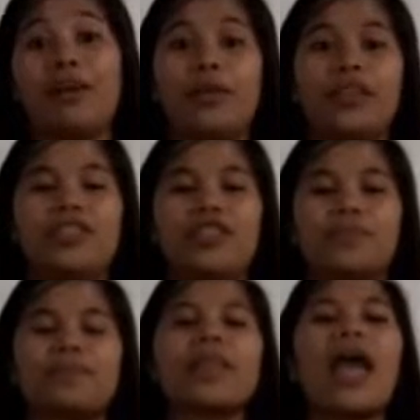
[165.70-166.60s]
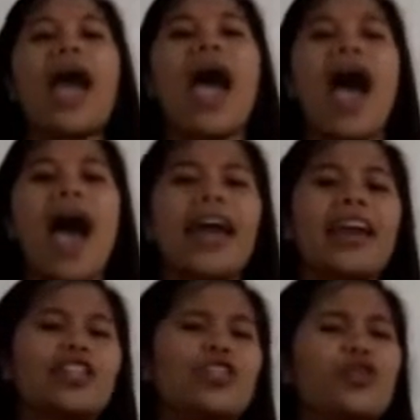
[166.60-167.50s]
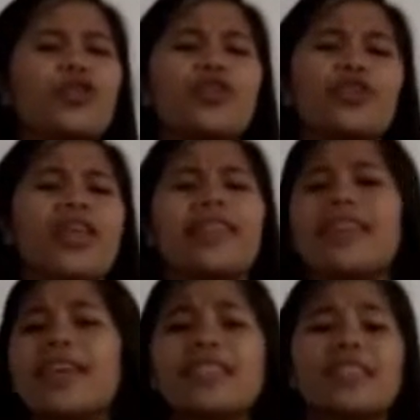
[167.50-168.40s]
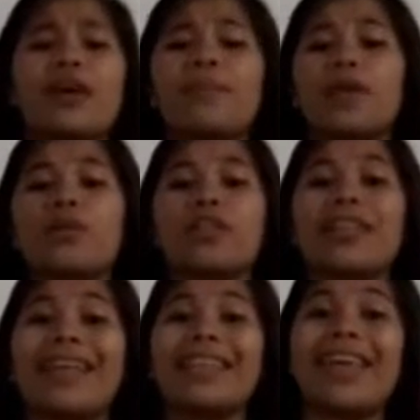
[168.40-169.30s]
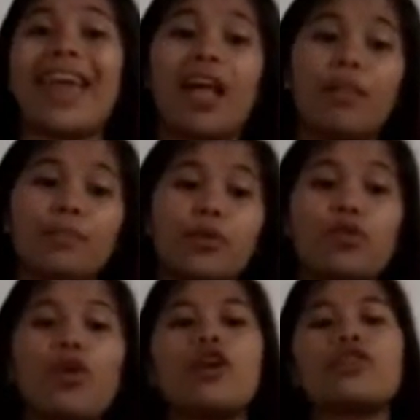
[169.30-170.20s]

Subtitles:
language. I assure you that this topic will gladly help you